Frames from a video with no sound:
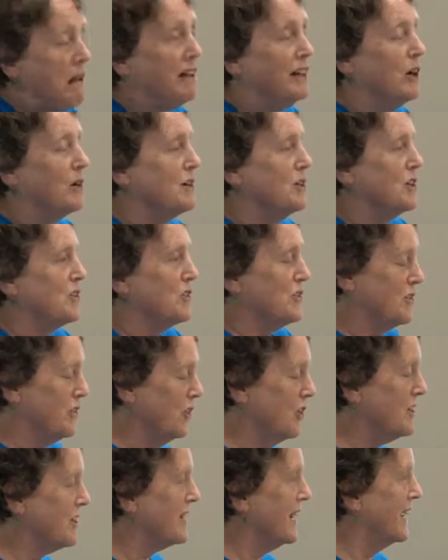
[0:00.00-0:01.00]
you know, it just
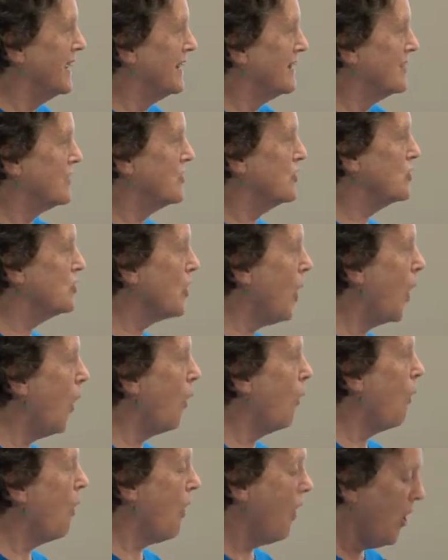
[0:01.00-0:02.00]
looks like it's
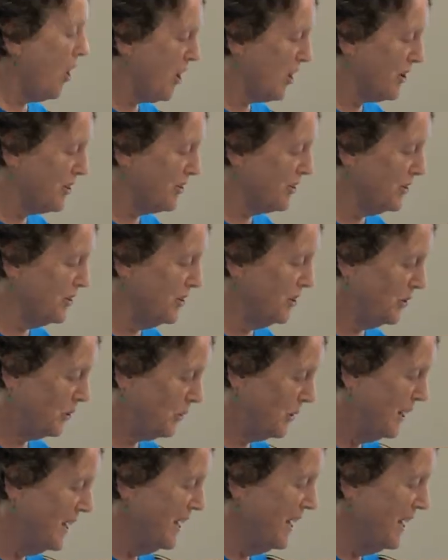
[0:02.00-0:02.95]
so hard to do.